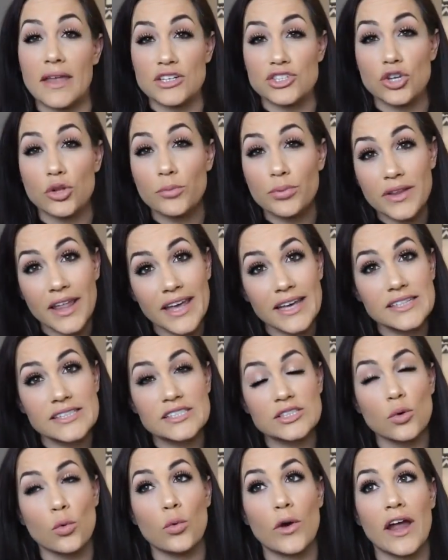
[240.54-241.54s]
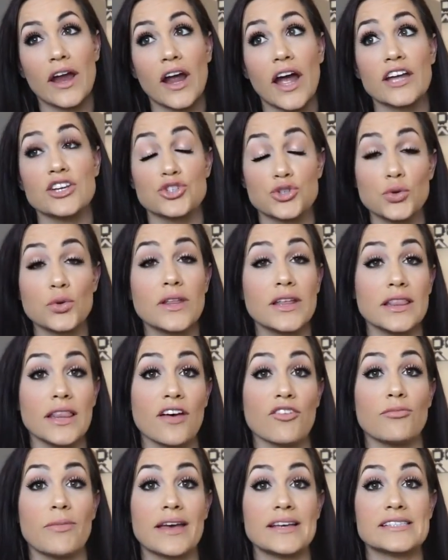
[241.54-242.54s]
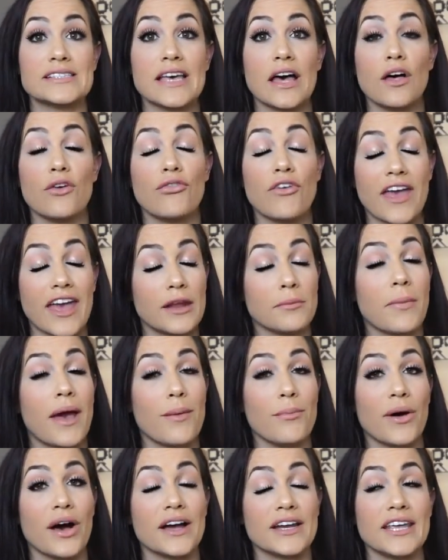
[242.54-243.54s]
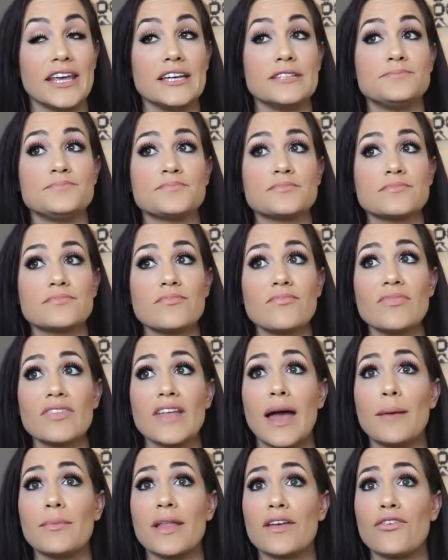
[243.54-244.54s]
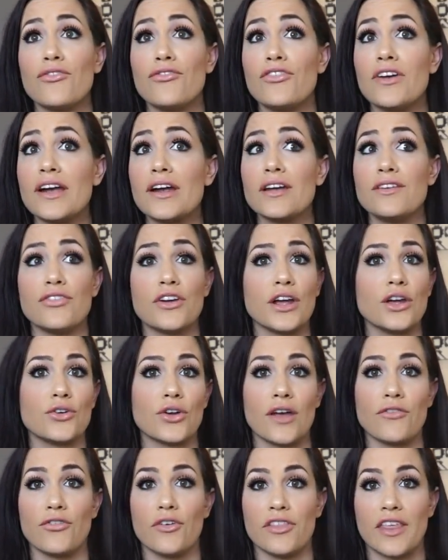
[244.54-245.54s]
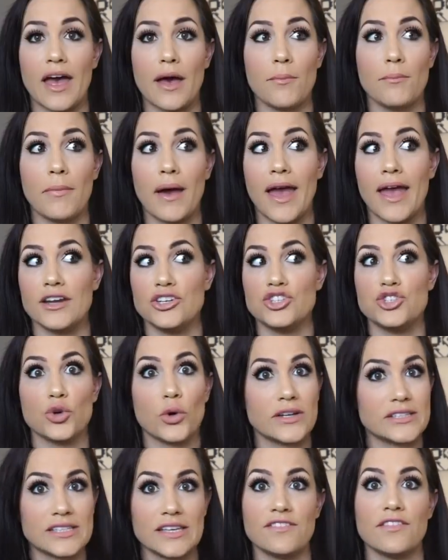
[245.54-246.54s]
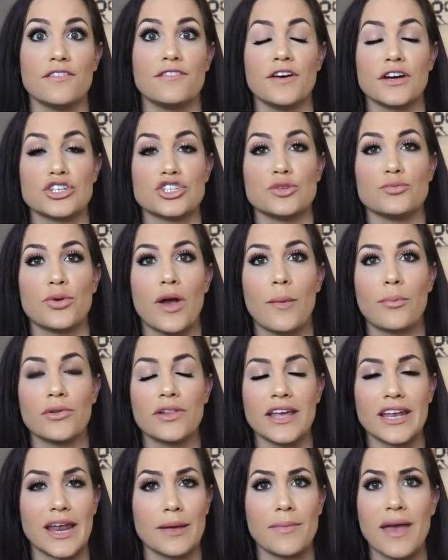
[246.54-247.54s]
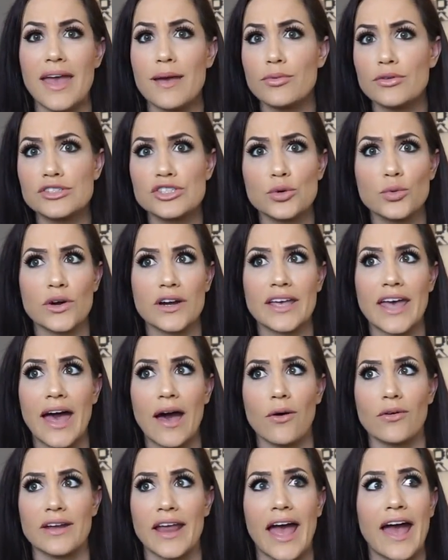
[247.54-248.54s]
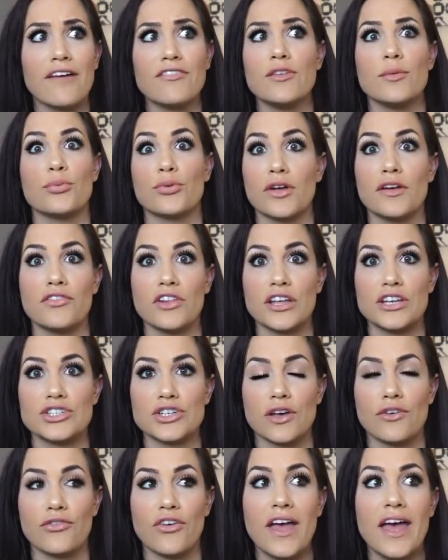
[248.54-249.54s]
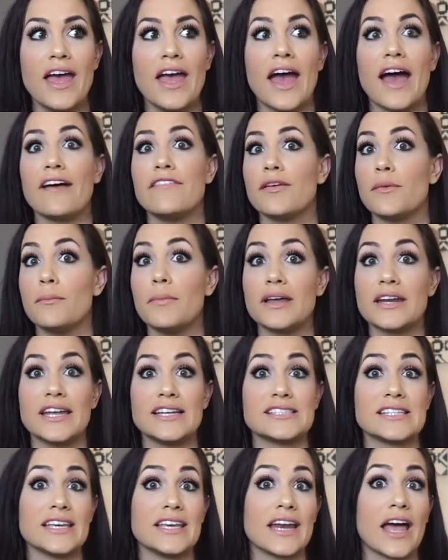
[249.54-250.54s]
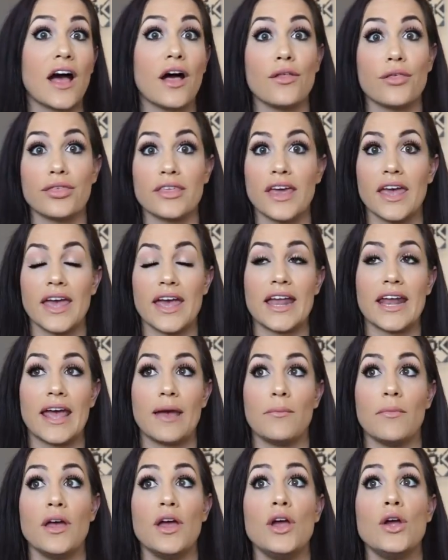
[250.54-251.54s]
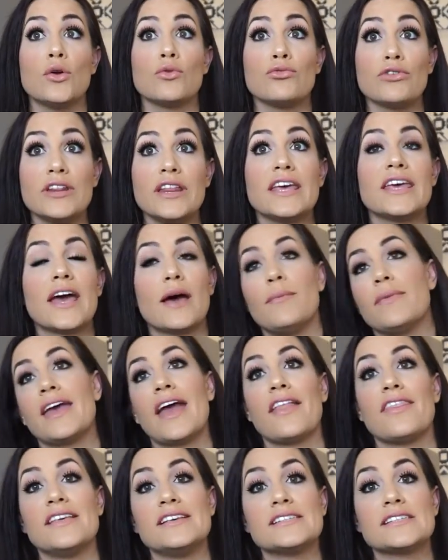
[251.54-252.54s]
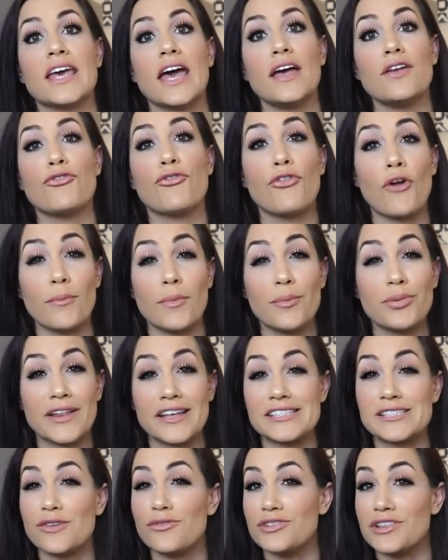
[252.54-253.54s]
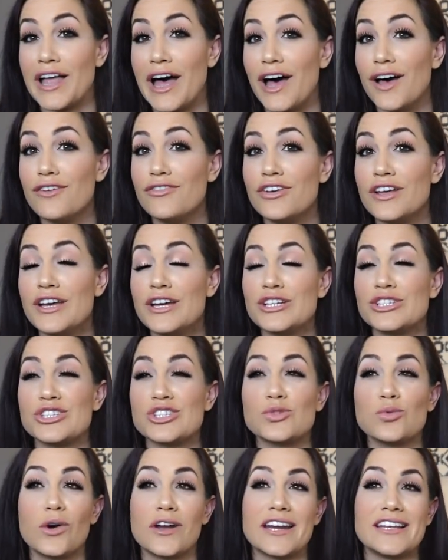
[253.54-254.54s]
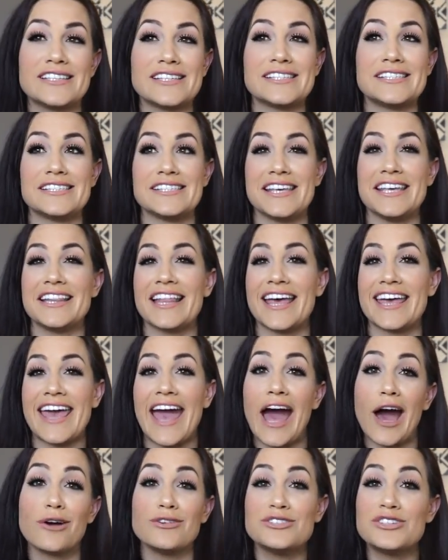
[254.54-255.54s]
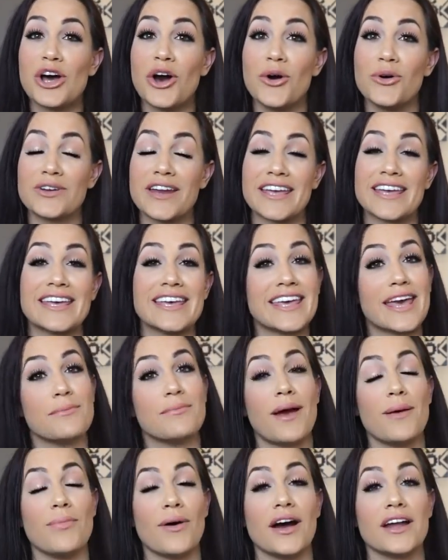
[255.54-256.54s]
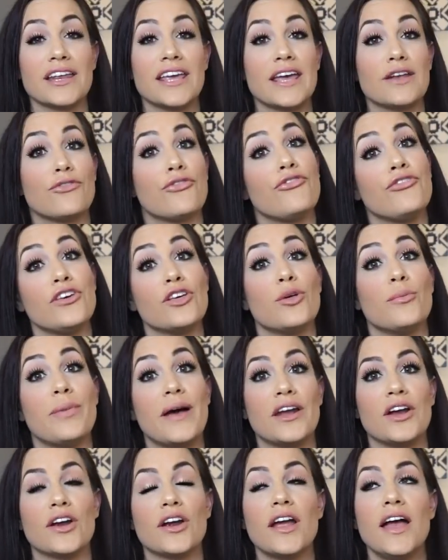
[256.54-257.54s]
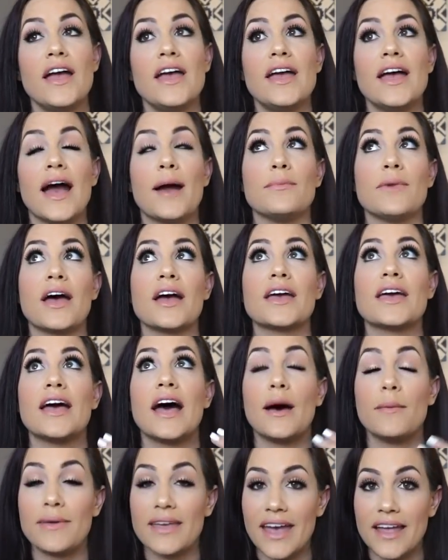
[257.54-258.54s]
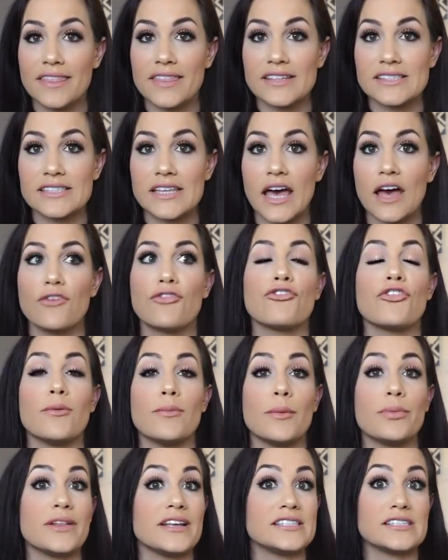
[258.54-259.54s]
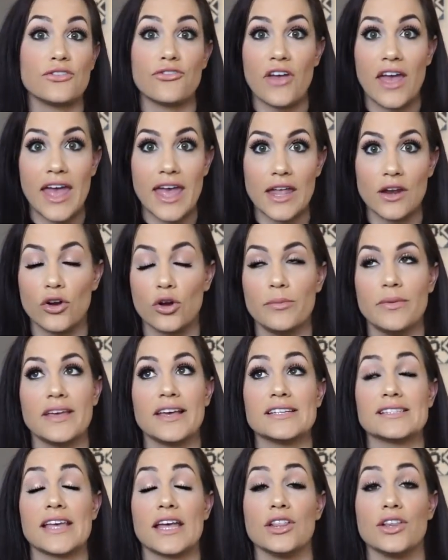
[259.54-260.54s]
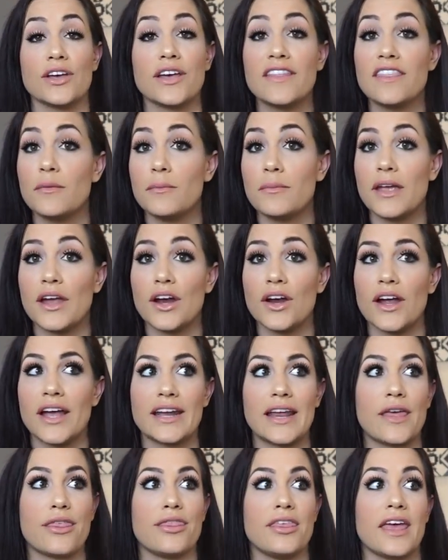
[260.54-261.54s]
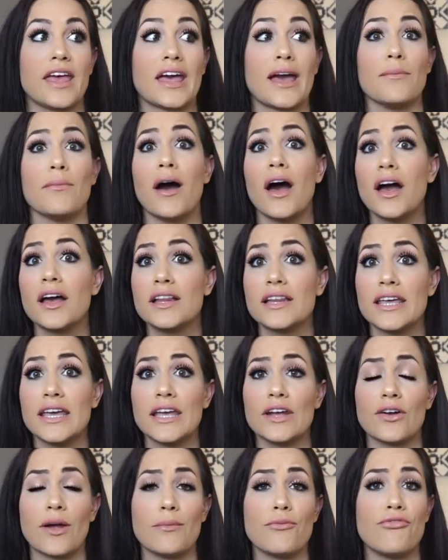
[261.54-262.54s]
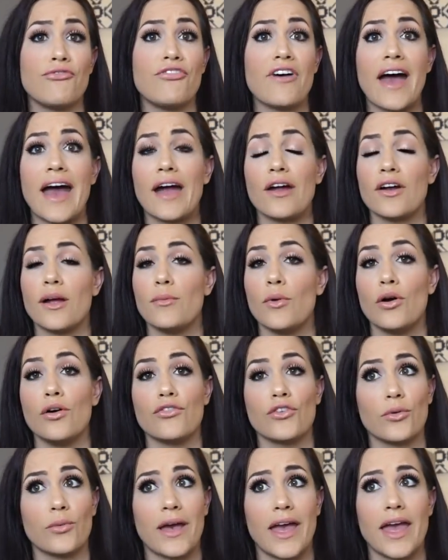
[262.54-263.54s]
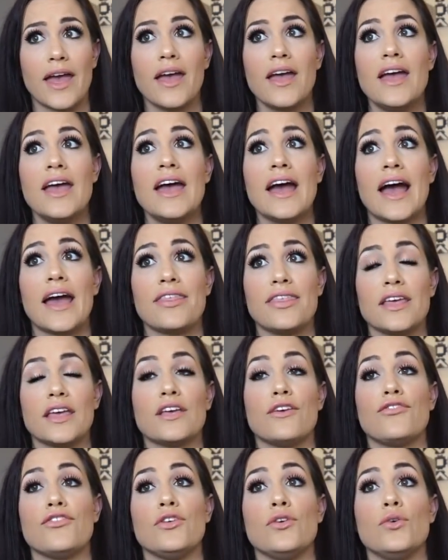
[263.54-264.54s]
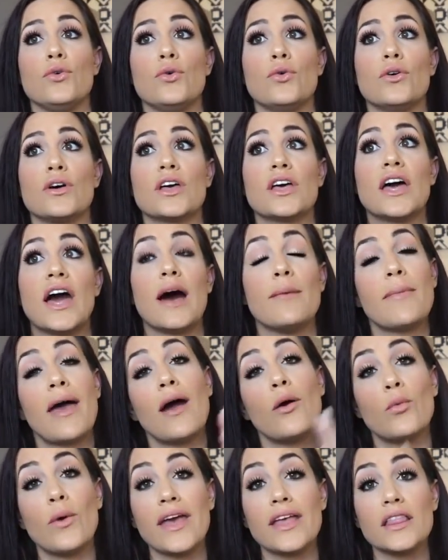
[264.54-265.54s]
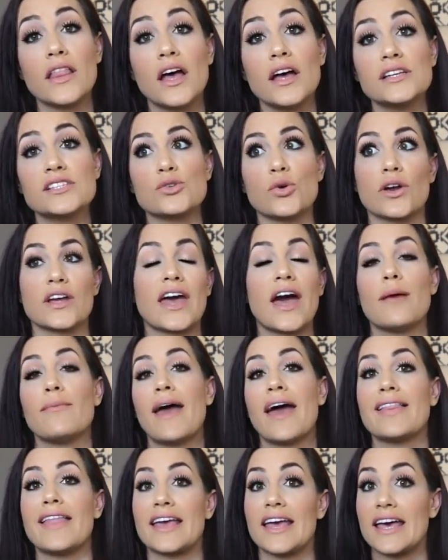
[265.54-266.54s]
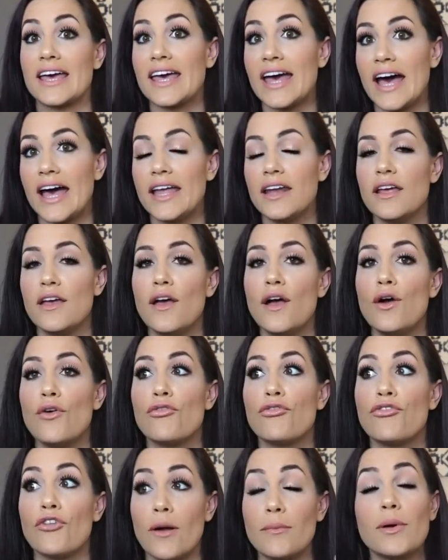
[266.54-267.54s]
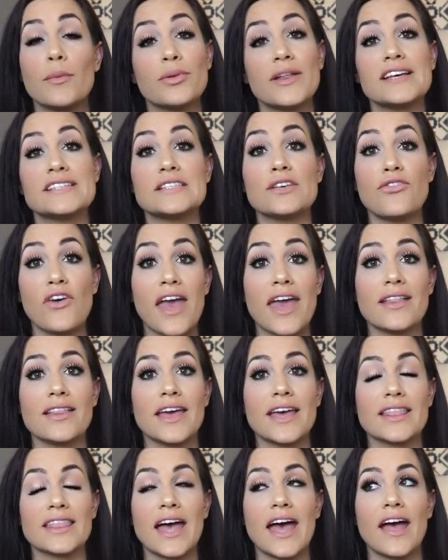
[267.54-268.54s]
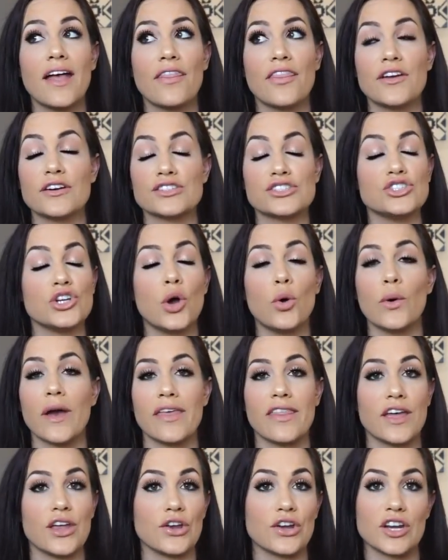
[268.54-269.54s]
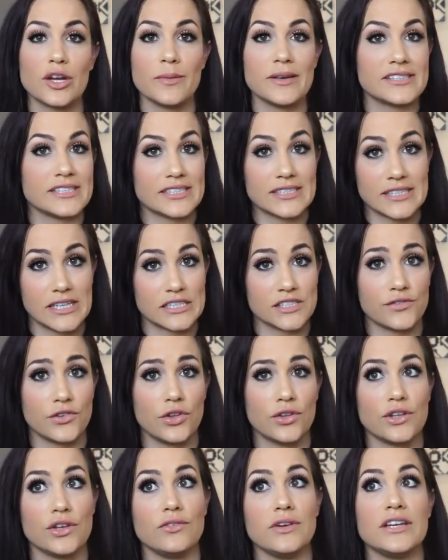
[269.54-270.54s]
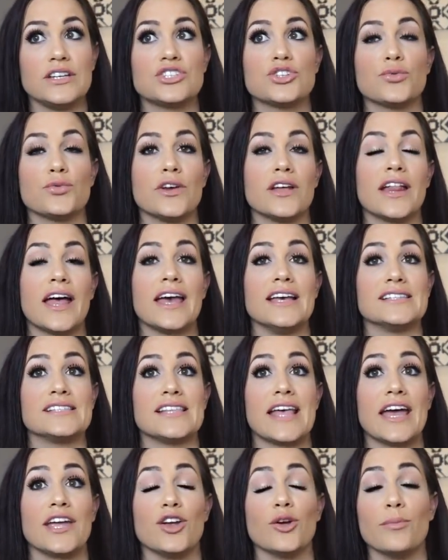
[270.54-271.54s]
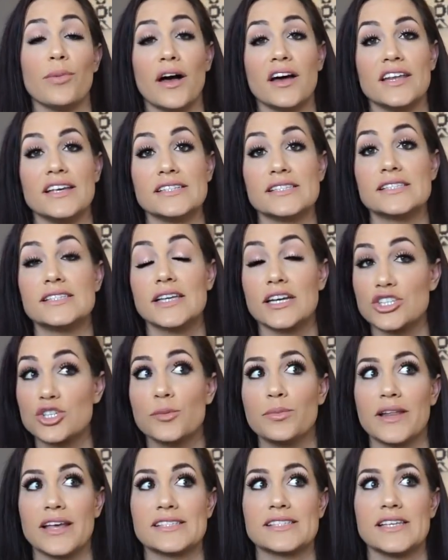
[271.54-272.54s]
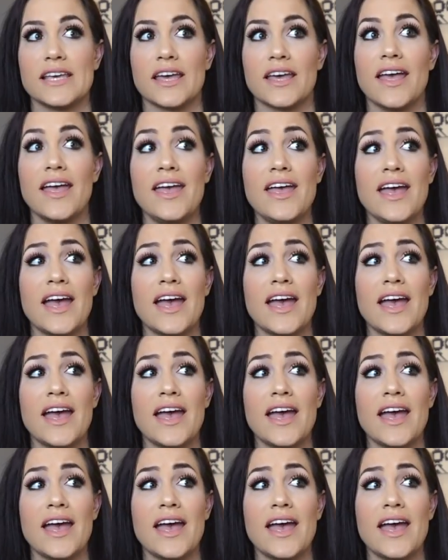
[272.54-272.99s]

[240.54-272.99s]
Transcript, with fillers: mental place where I truly love myself and my body I'm like very, very grateful that my joints even function properly and I'm able to work out and have the privilege of having money to eat healthy. And I'm really coming at this cut from a place of love, just wanting to see like how toned I can get my body and feel better. I'm not coming at this cut from a place of hate or because I look in the mirror and I think I'm ugly or I'm fat or I'm overweight. I think if you come at weight loss or come at like a cut from a place of hate like that, there's no way that you're gonna be successful. You need to realize that your body is such a blessing